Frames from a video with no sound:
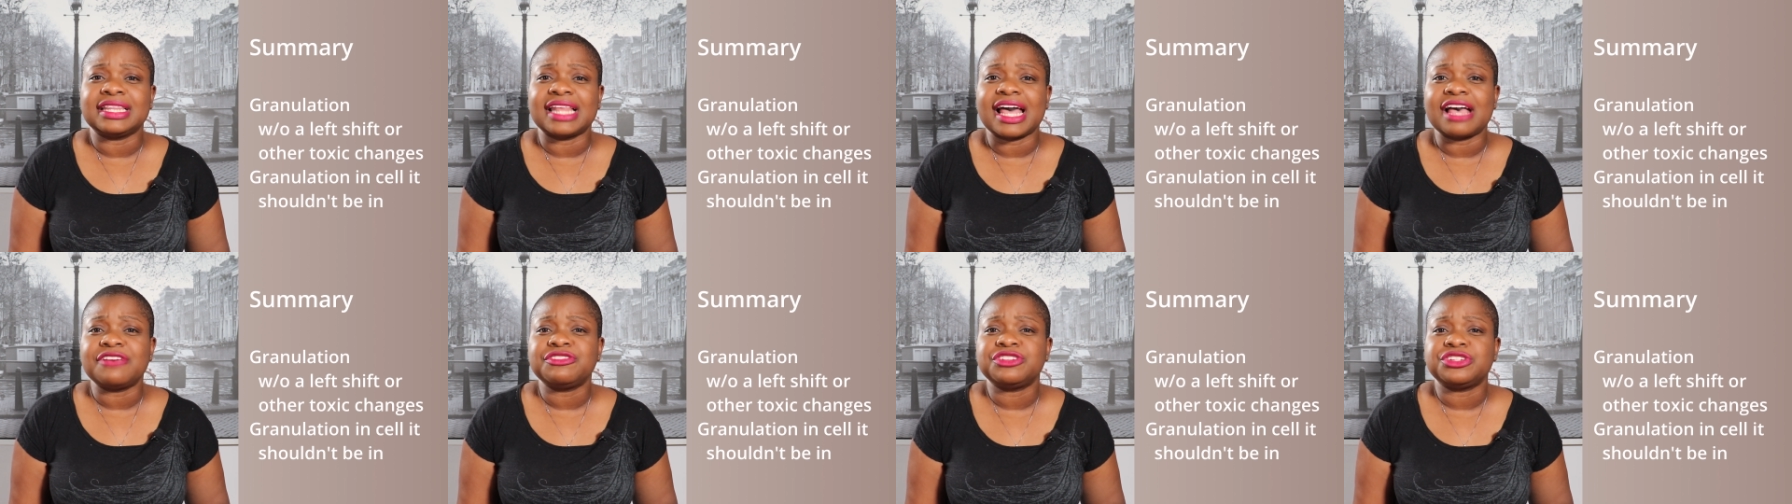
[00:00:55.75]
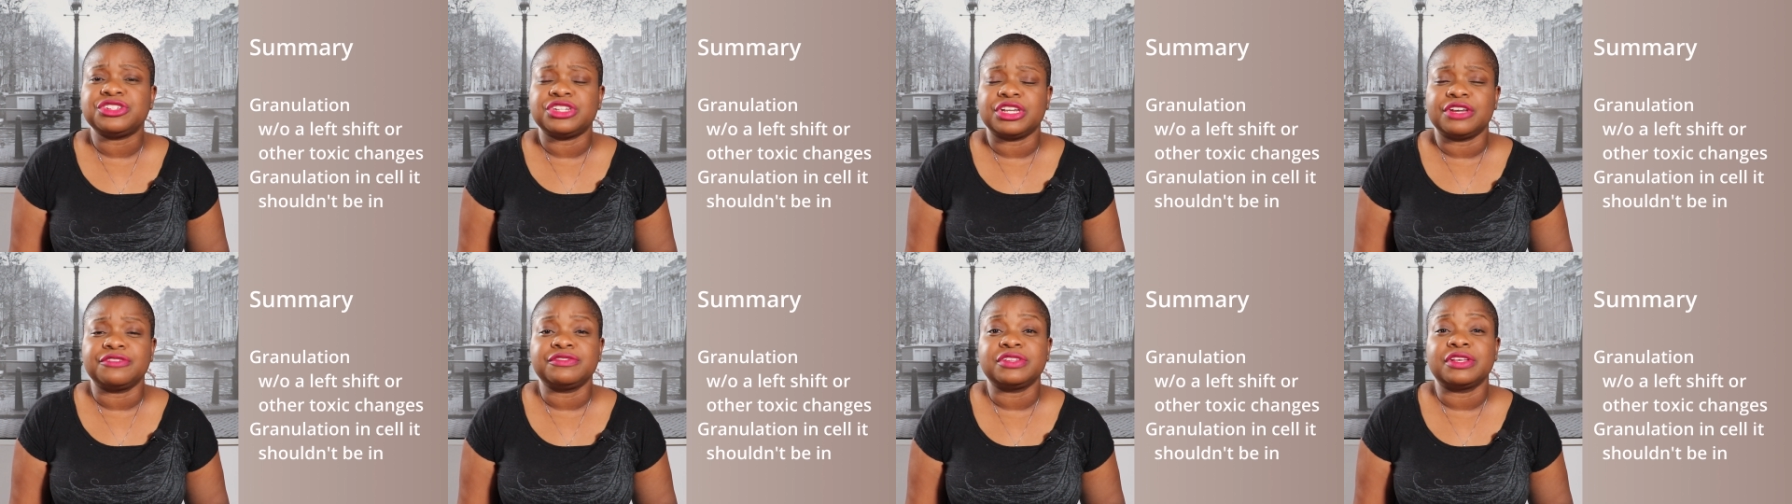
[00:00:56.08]
left
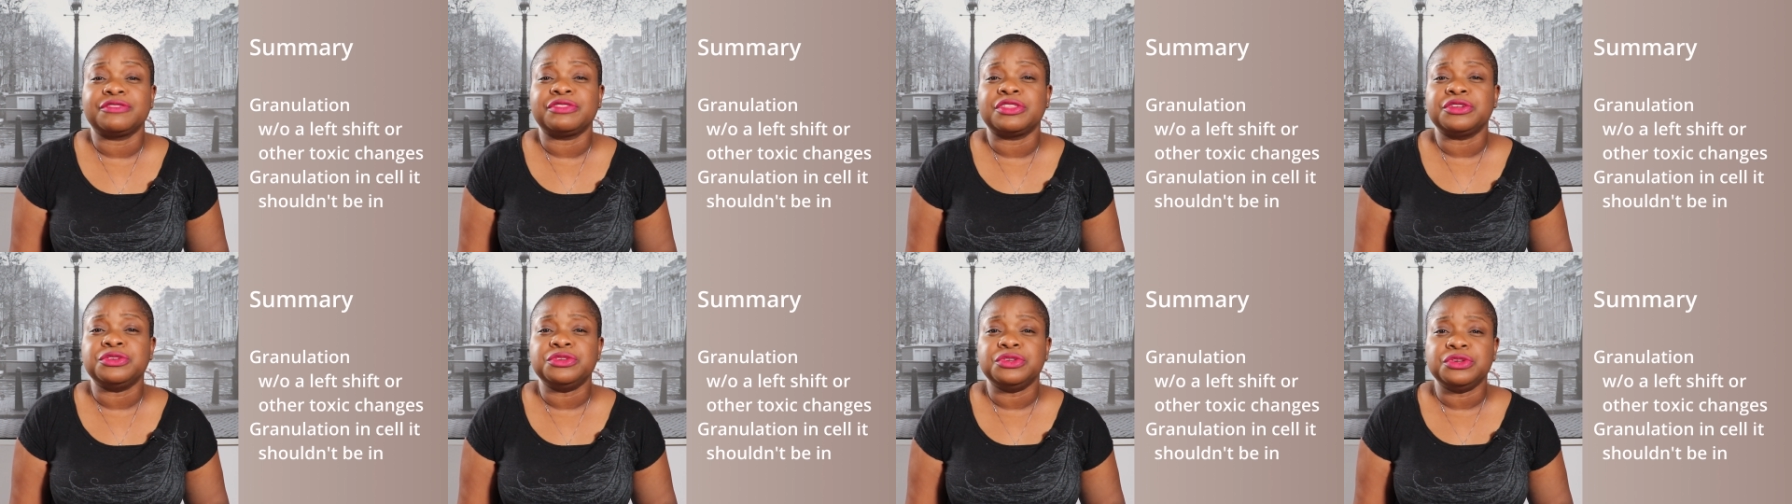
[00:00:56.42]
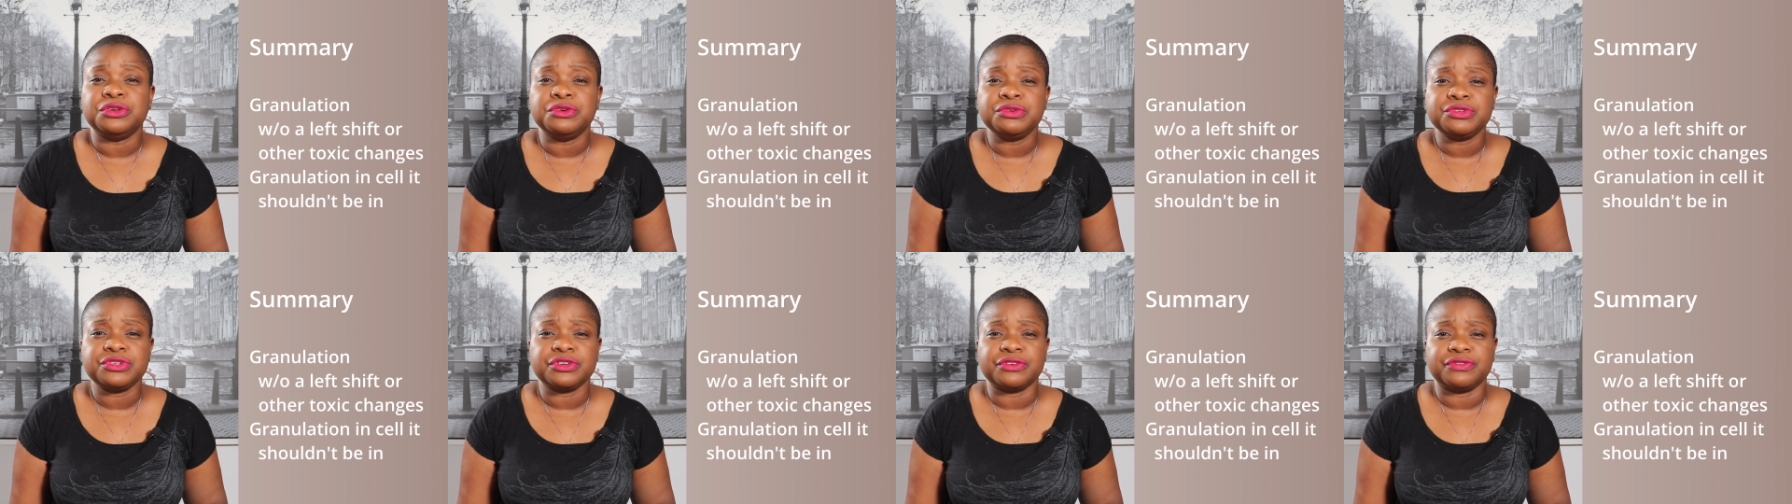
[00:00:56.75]
shift of the
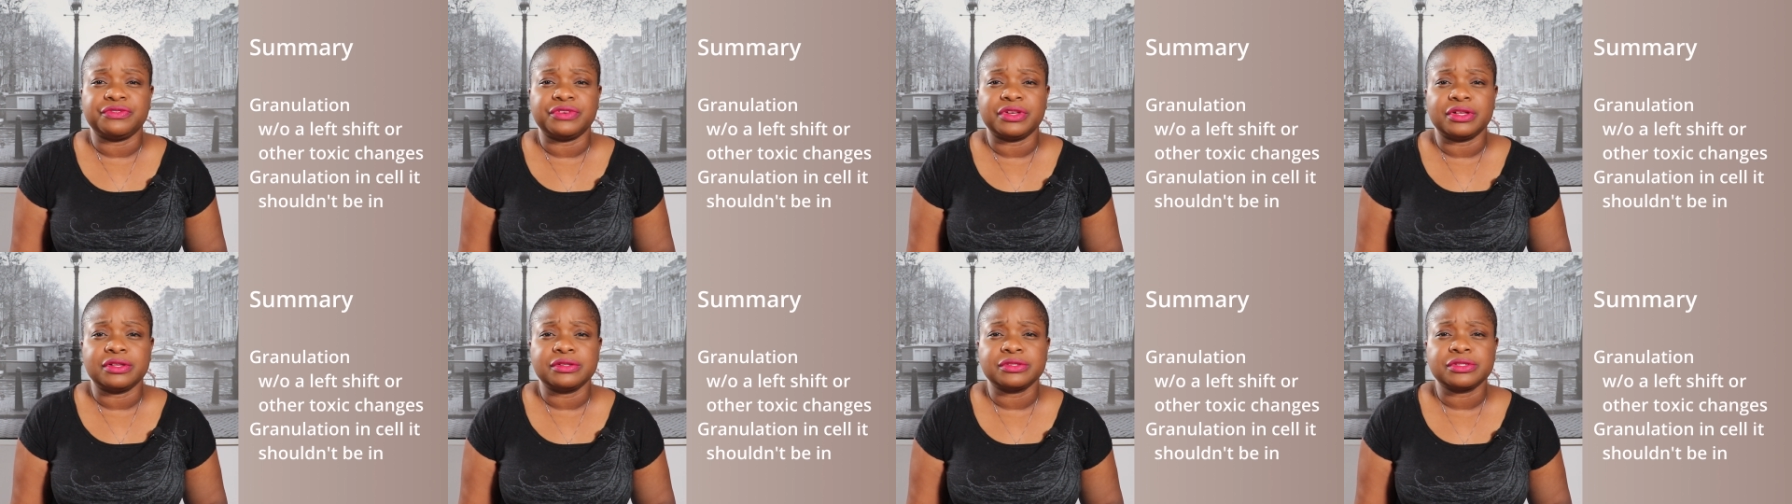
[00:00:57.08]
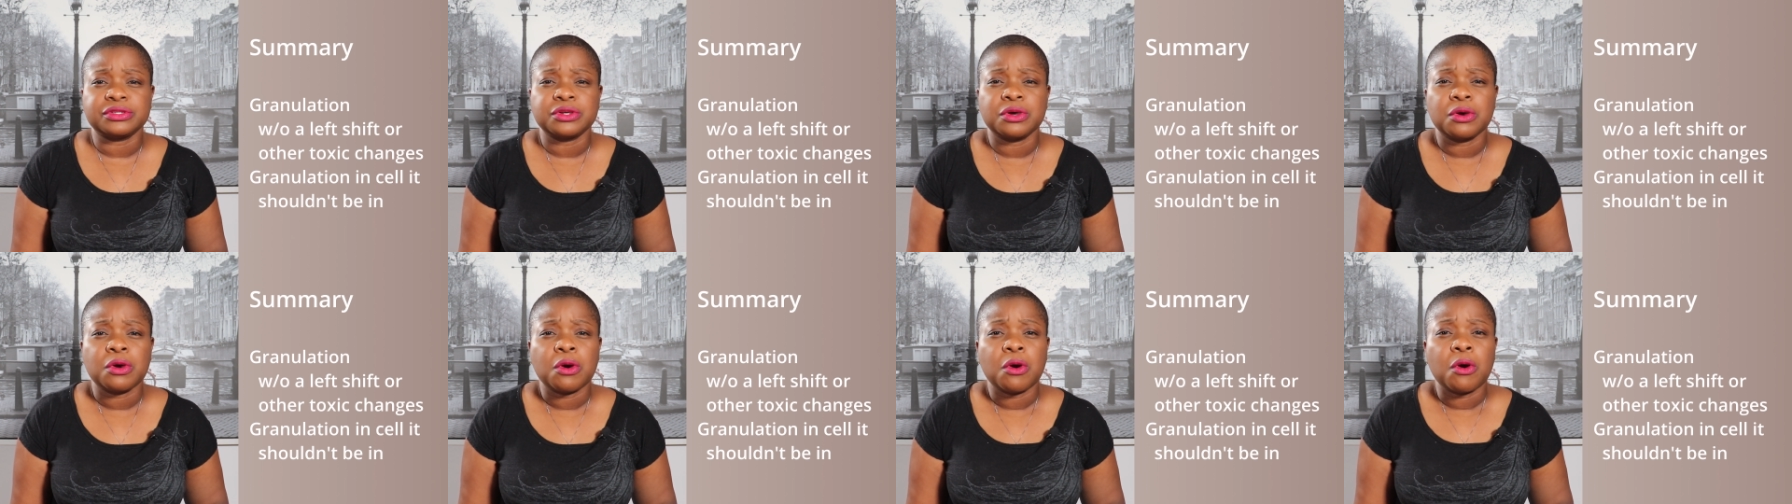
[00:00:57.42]

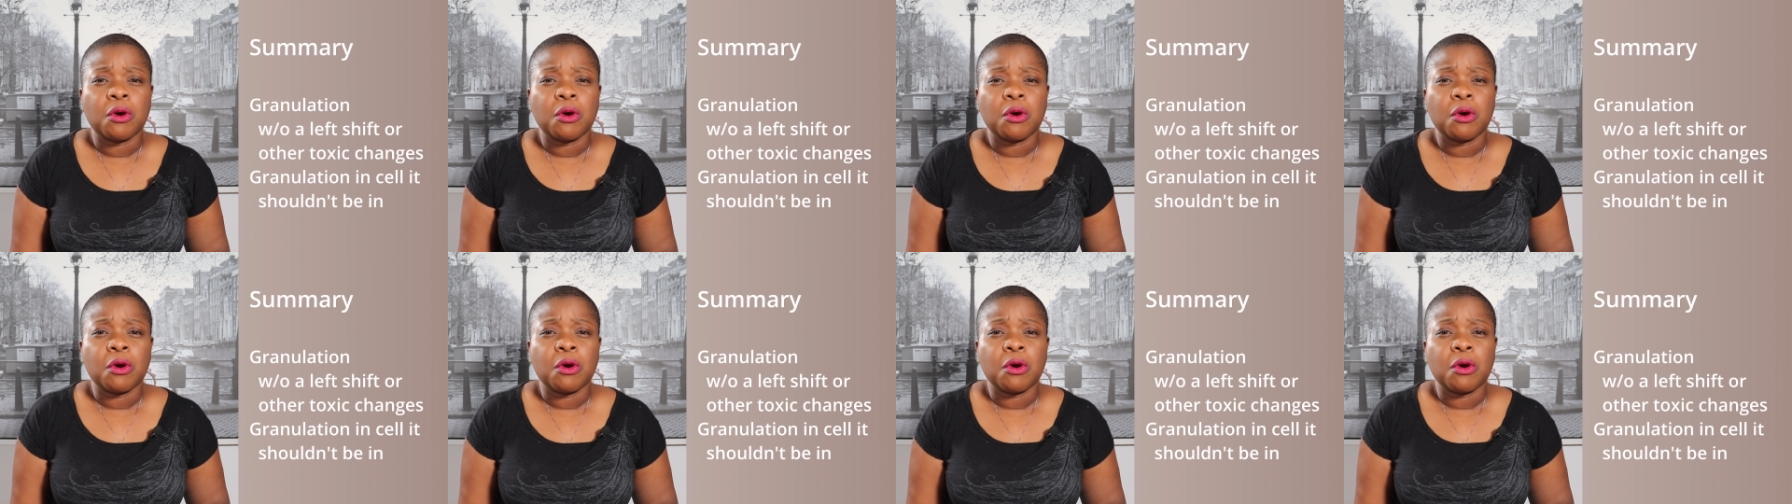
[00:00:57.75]
neutrophils,